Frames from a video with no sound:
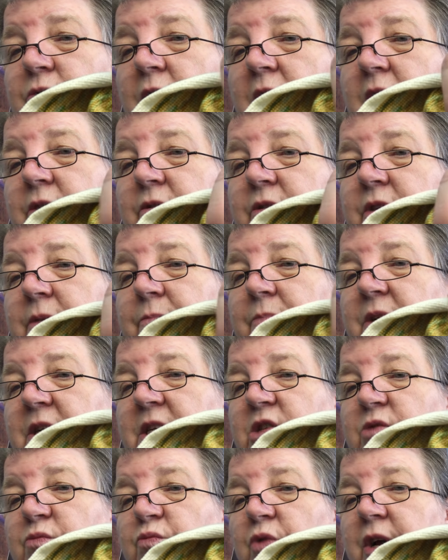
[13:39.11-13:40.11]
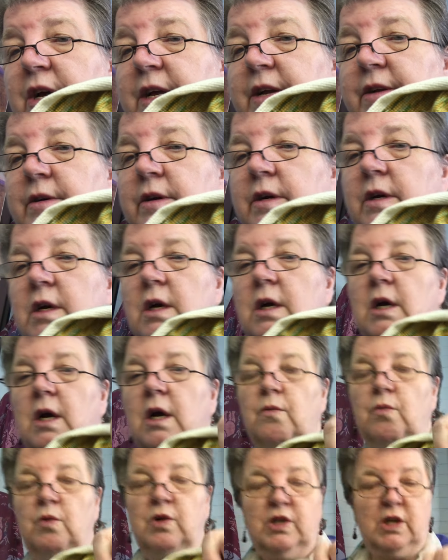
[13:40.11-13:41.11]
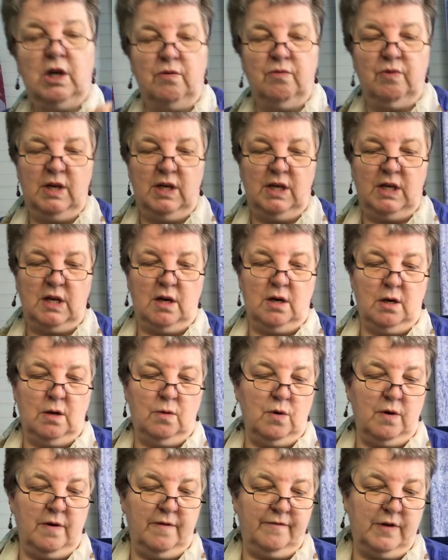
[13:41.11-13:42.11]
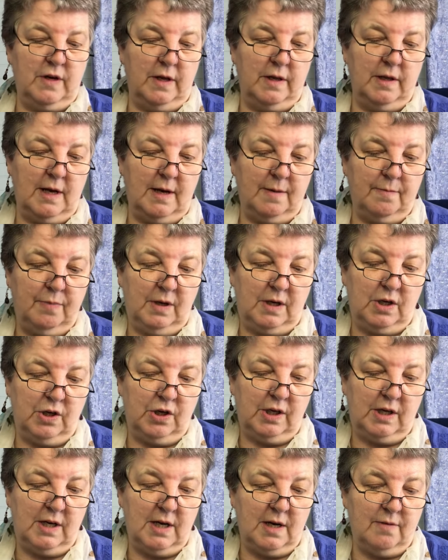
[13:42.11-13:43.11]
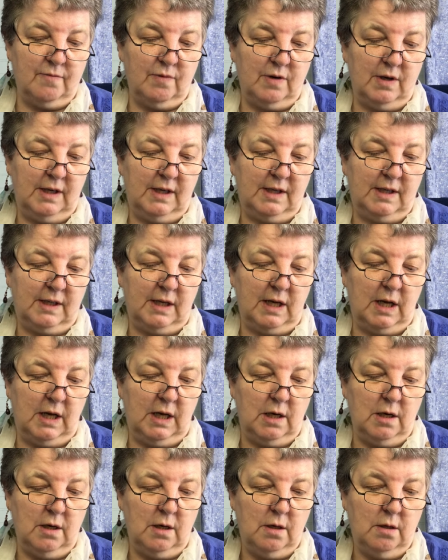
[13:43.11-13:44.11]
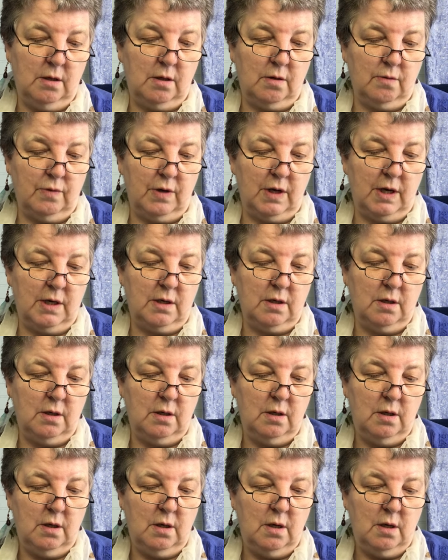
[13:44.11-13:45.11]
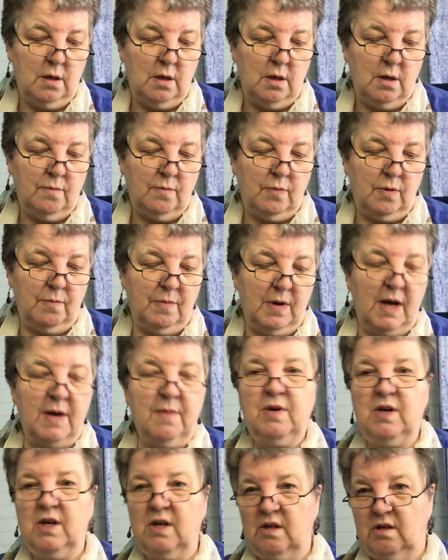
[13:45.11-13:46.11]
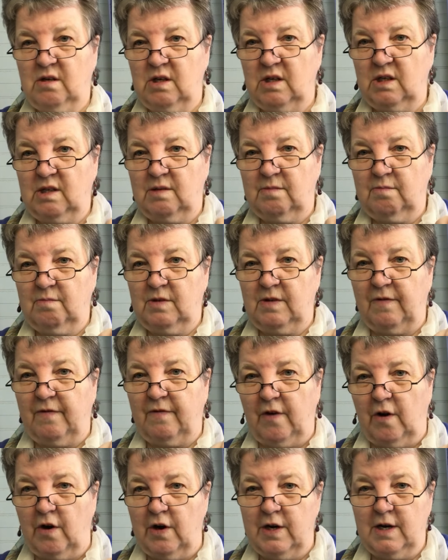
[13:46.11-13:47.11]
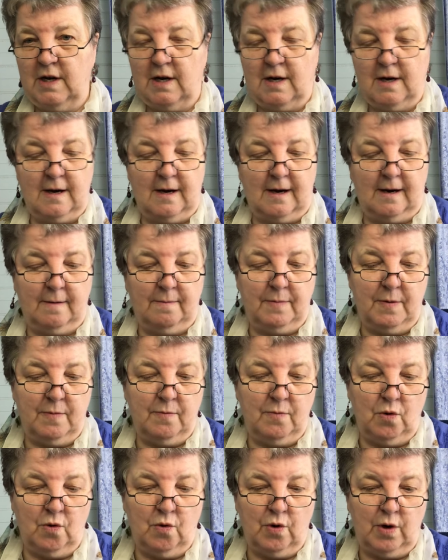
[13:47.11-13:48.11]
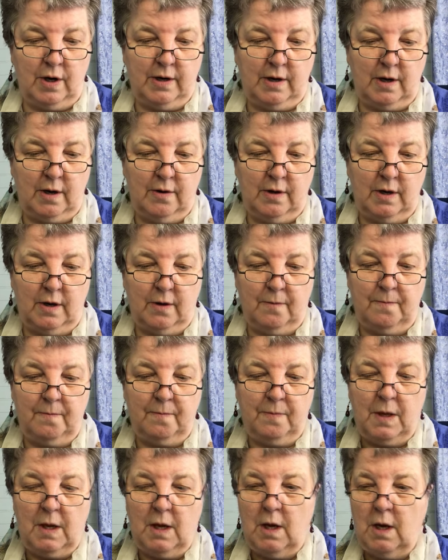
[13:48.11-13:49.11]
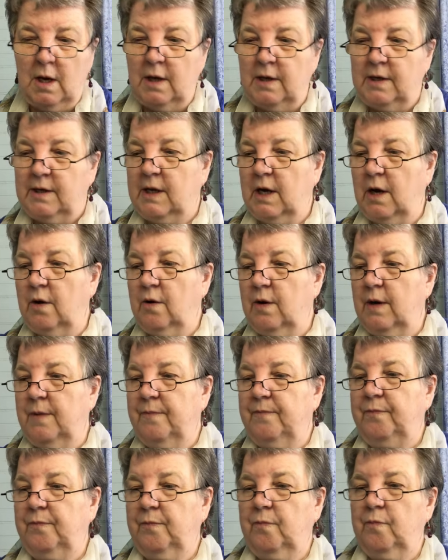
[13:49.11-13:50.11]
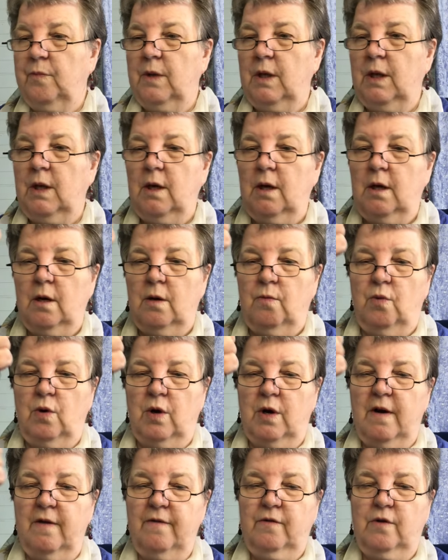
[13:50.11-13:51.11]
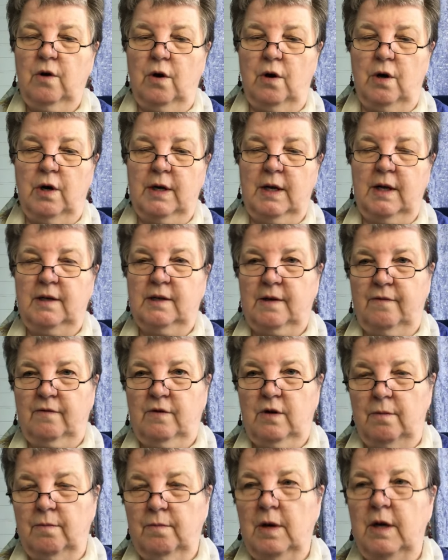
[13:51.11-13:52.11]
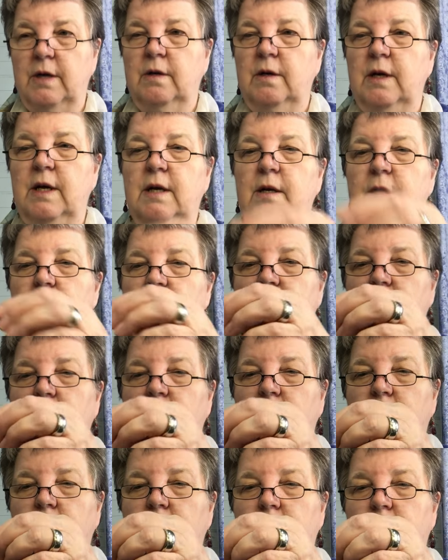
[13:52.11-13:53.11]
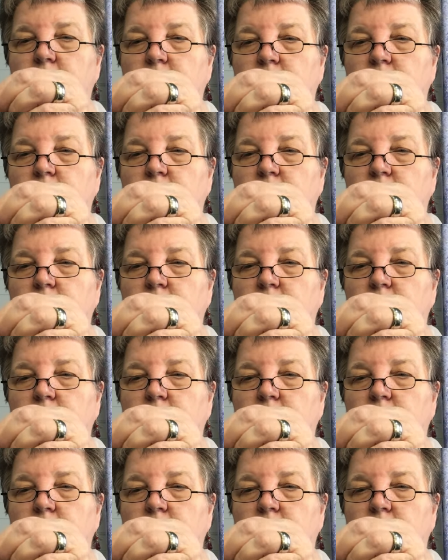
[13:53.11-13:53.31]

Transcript: round it, but it's red, which I really don't know why I've done that because you can't really see the red but maybe it just defined it a little bit more, I don't know. So what I've got is I've got my needle here